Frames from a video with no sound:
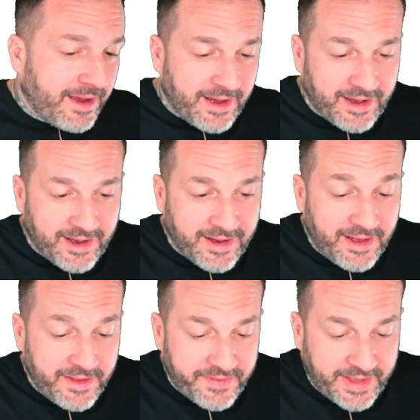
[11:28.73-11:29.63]
uh,
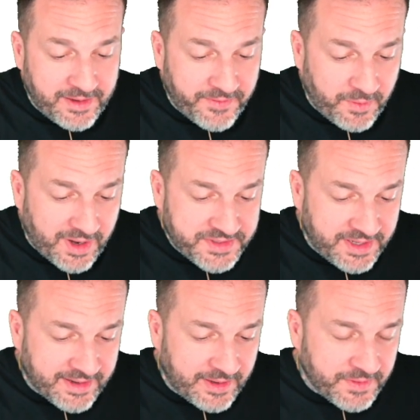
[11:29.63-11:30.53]
thank you for
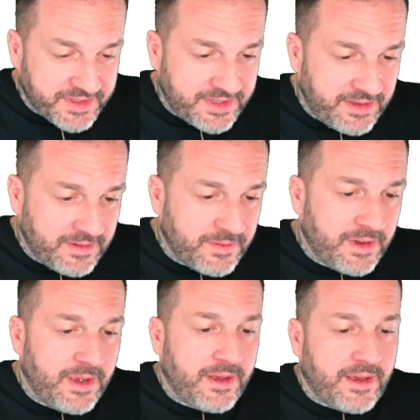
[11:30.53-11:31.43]
watching, and I will see
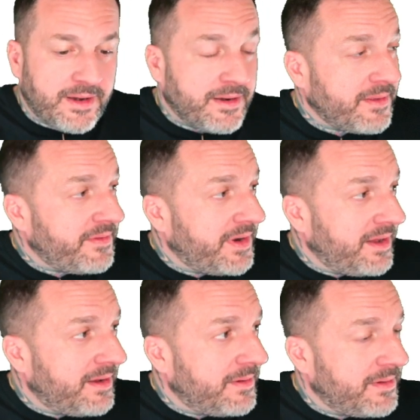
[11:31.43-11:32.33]
you in another
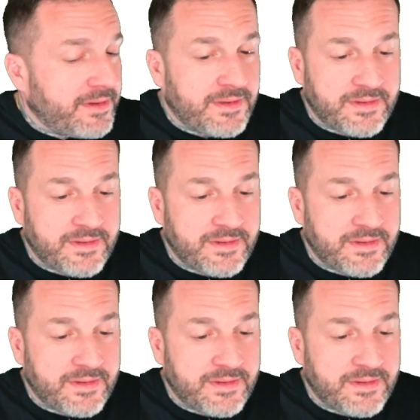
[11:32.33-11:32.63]
video